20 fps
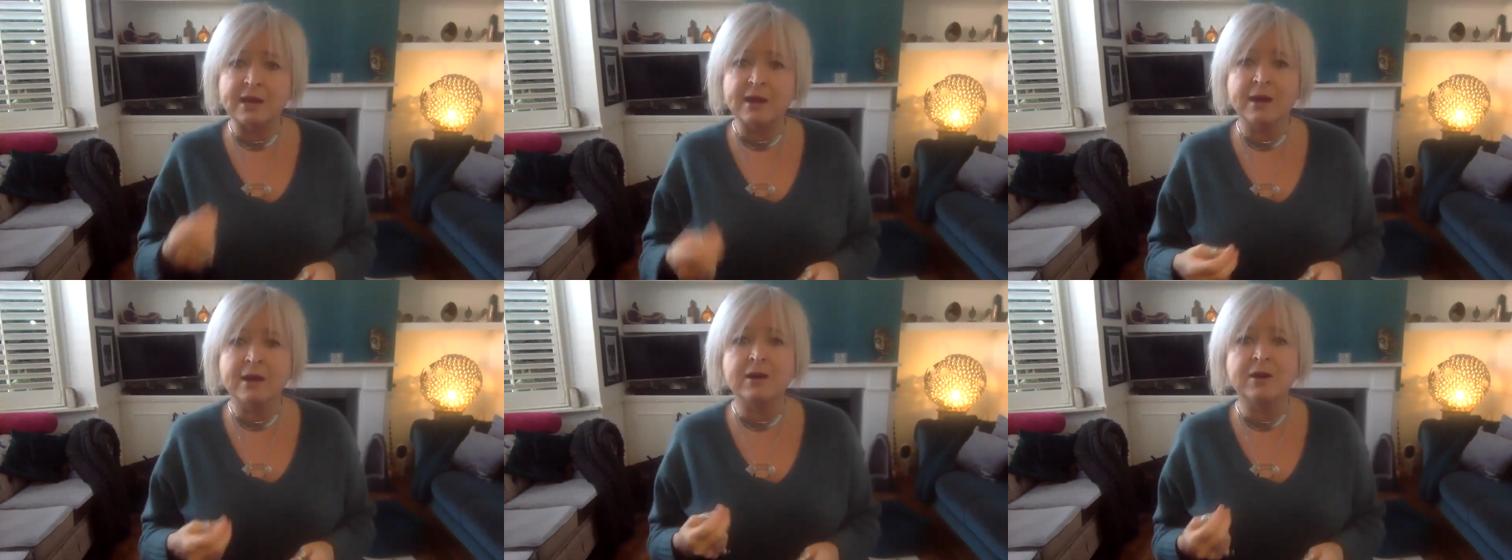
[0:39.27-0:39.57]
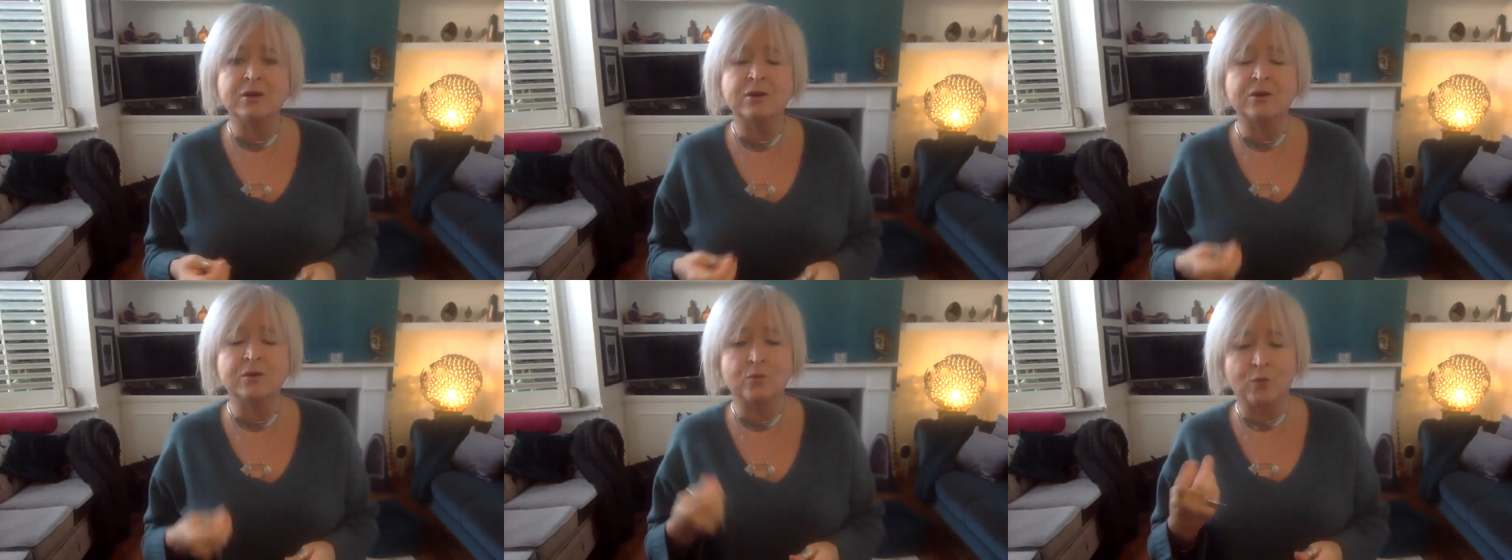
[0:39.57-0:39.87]

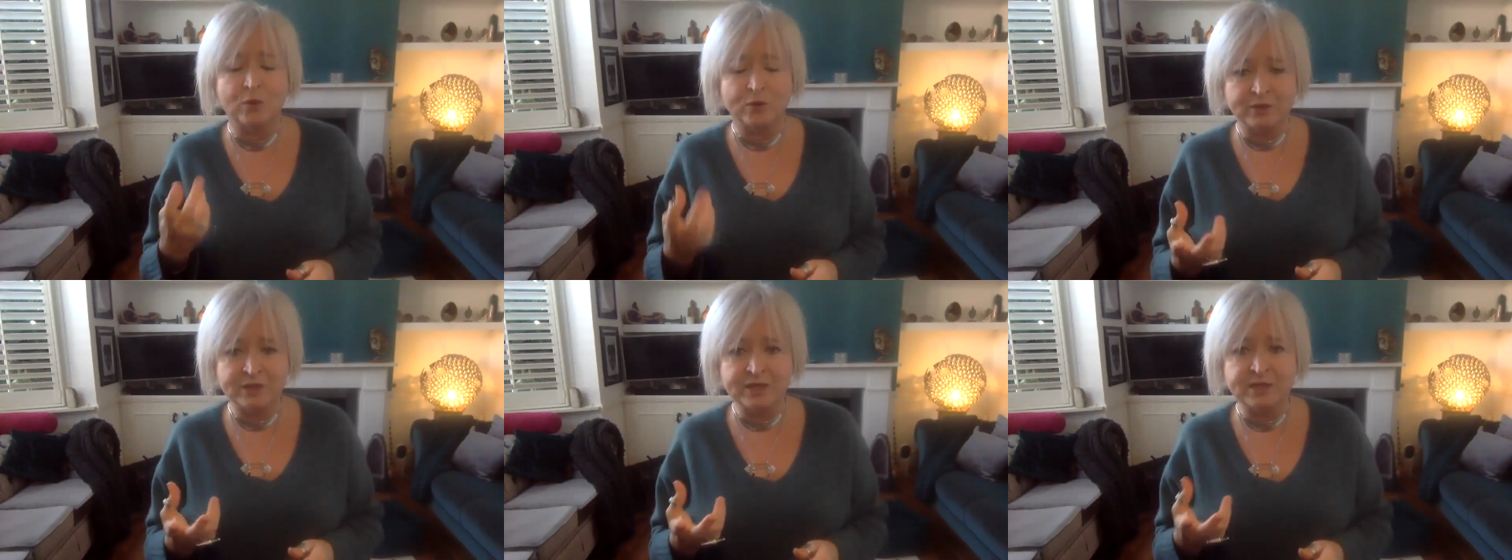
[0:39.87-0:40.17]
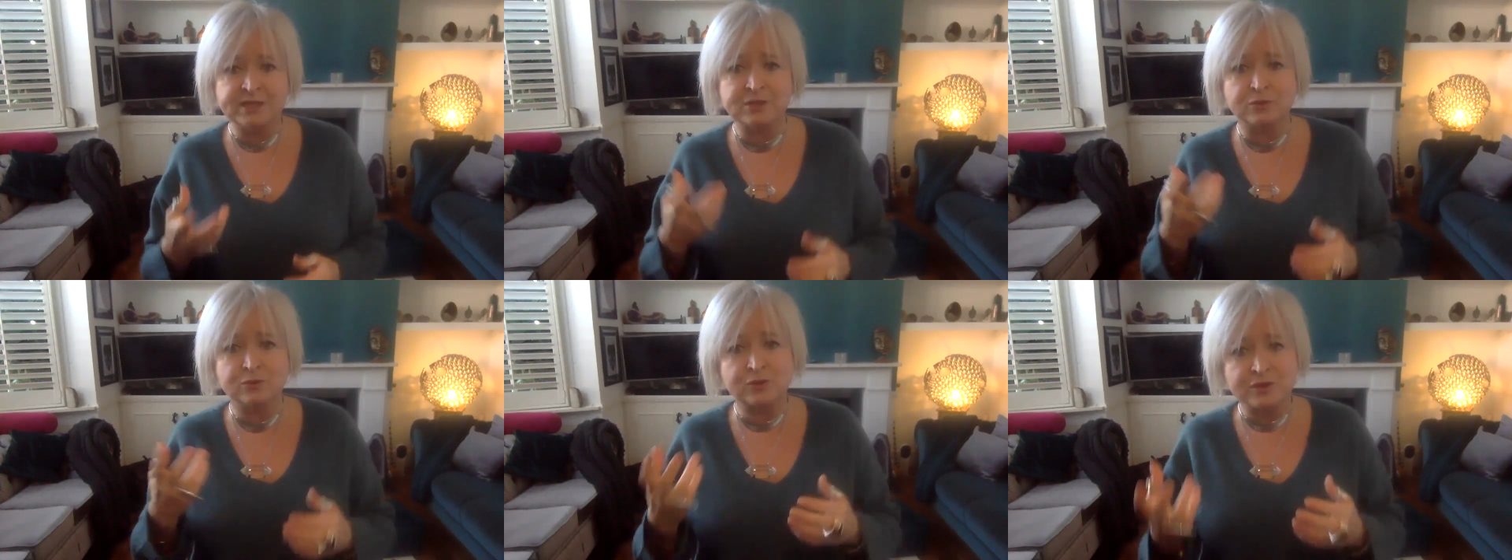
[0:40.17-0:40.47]
are
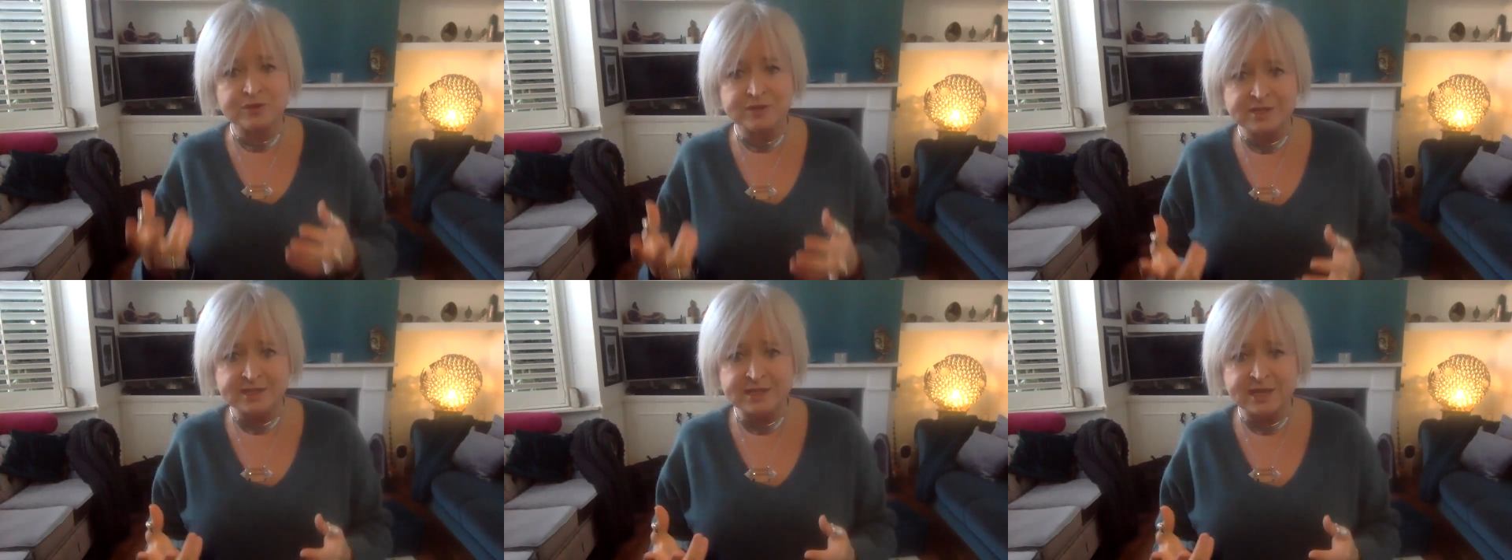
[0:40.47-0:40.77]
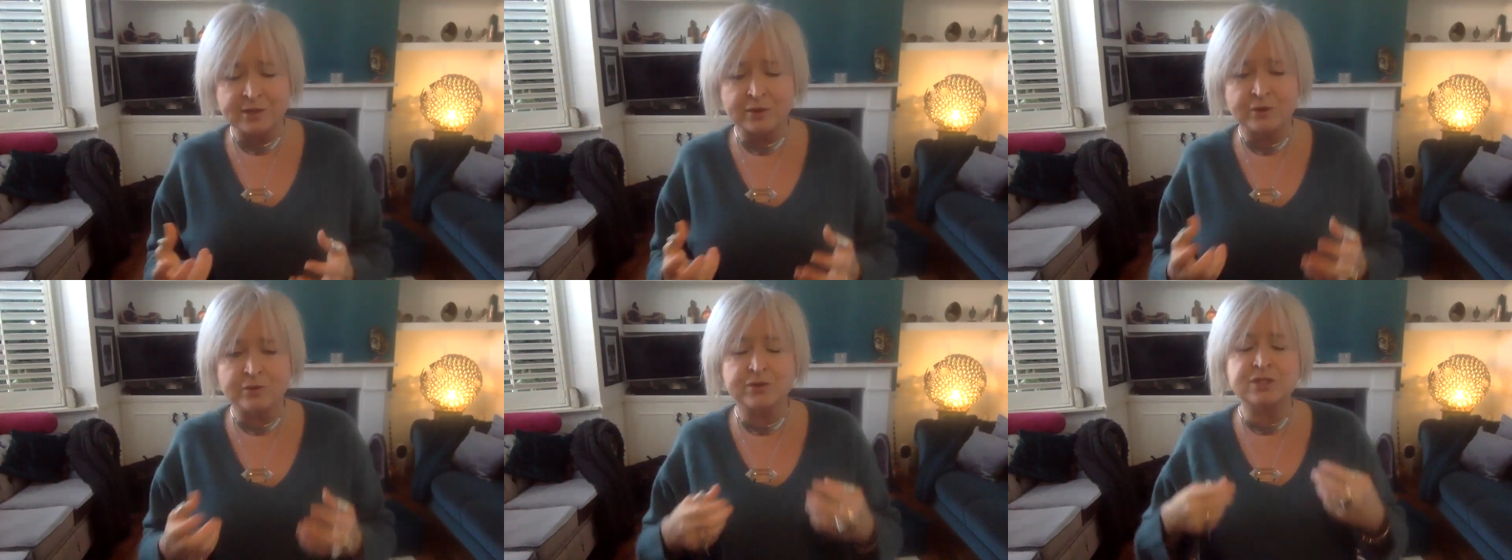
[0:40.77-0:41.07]
worried or
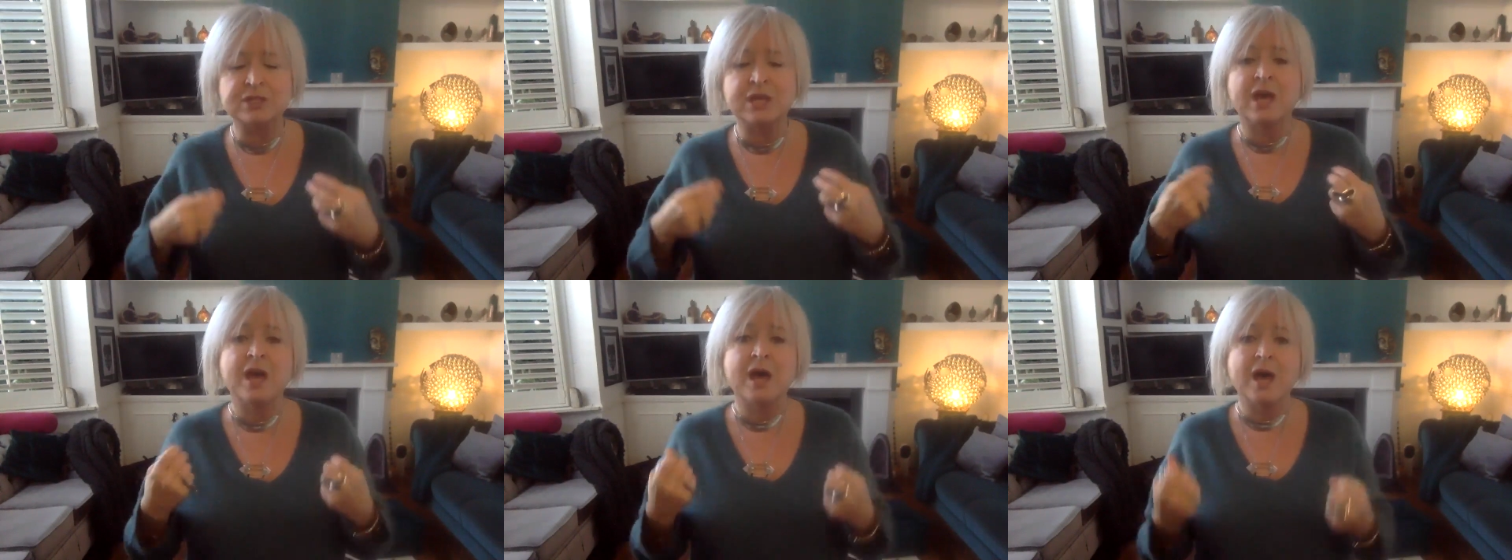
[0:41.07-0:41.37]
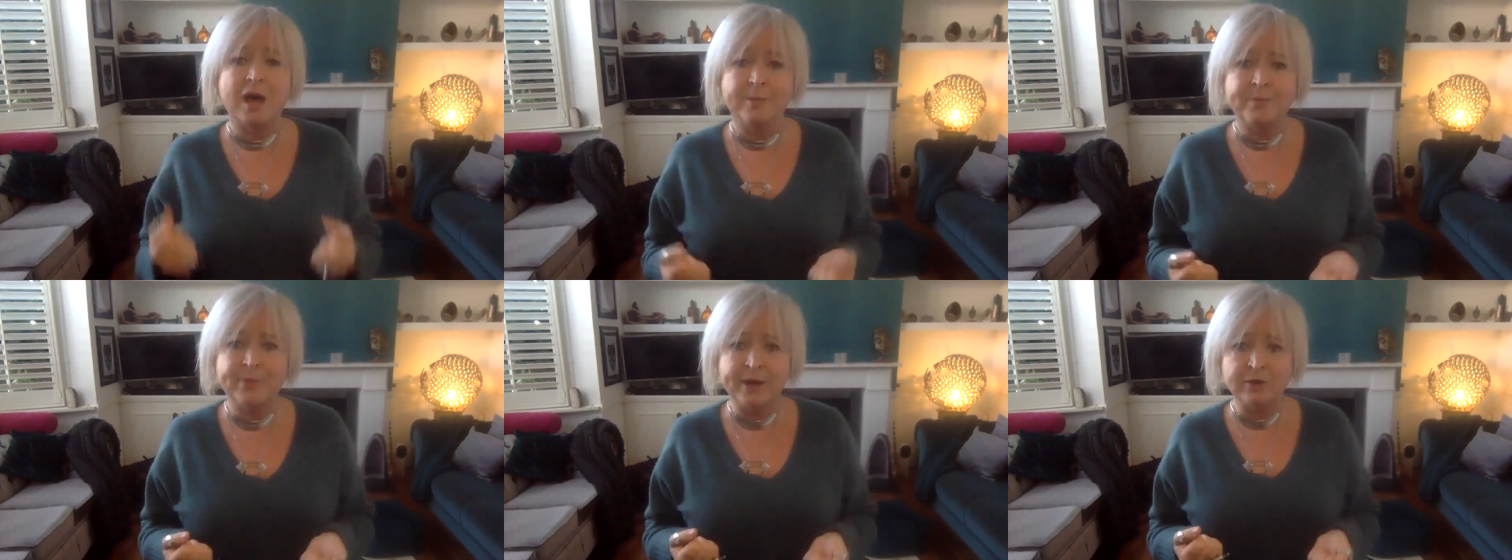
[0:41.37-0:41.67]
concerned
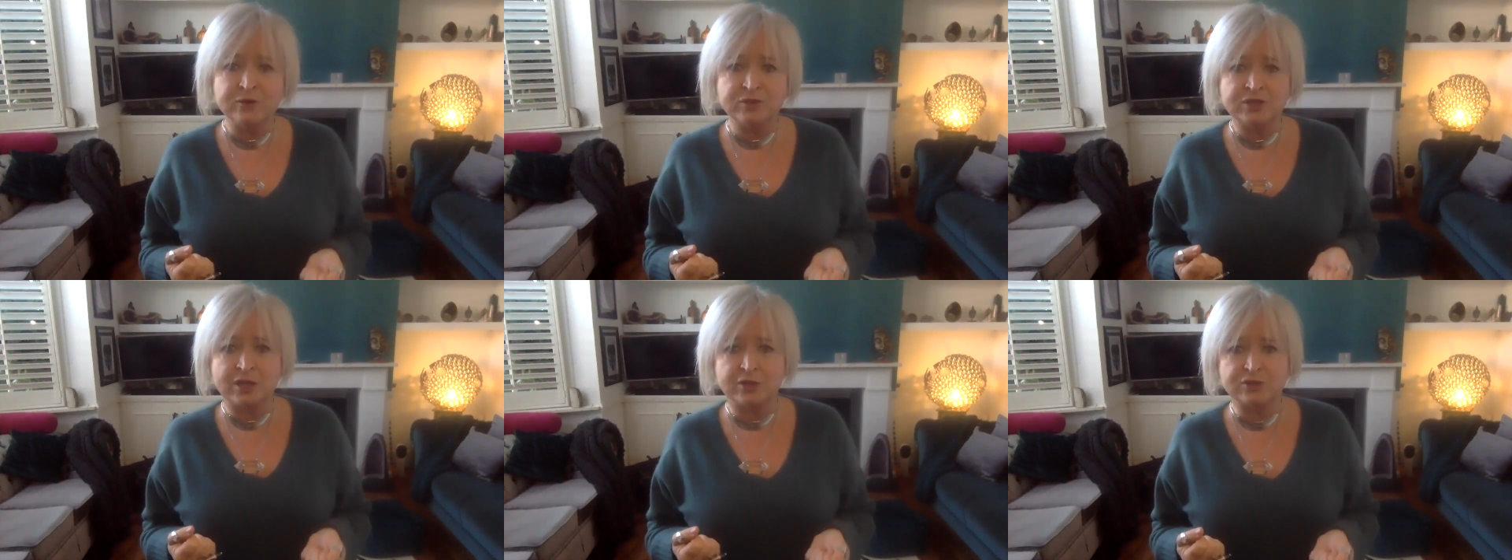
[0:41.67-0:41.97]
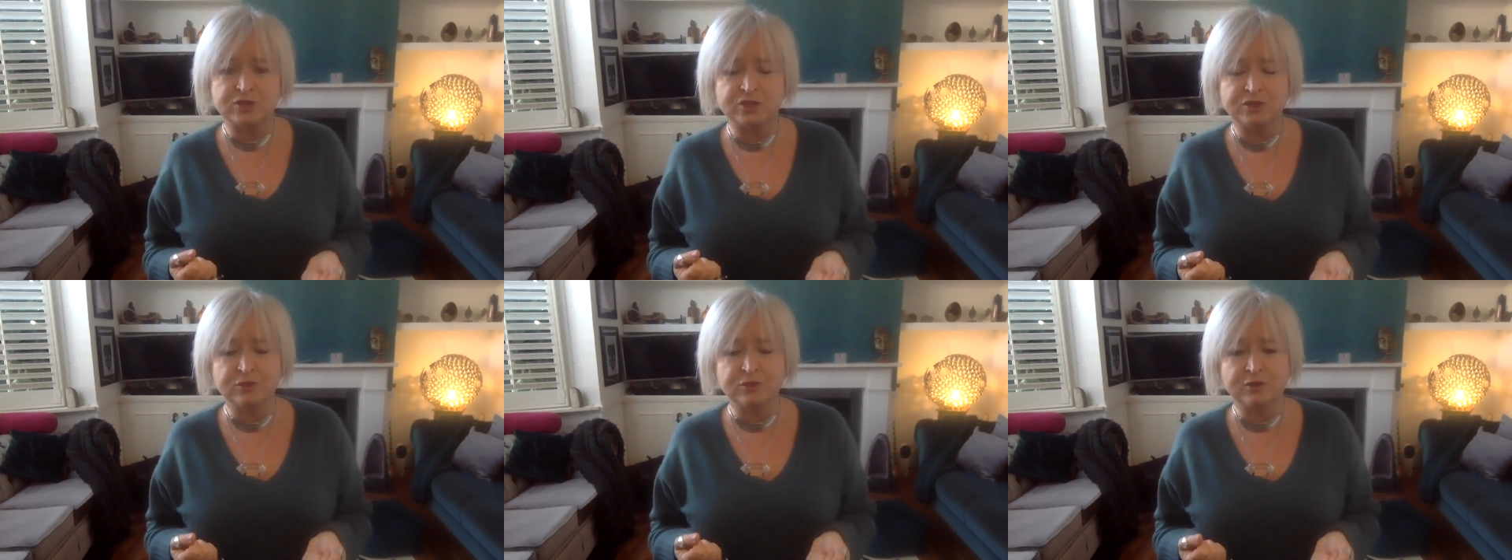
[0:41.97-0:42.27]
about
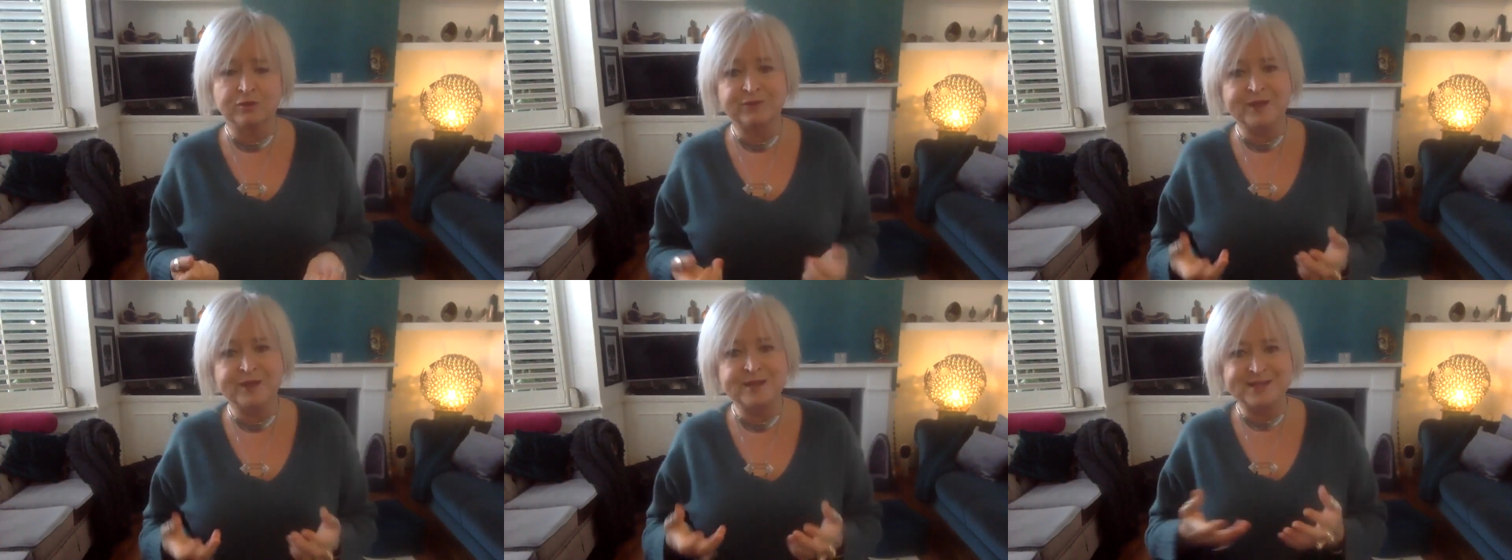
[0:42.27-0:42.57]
touching your face,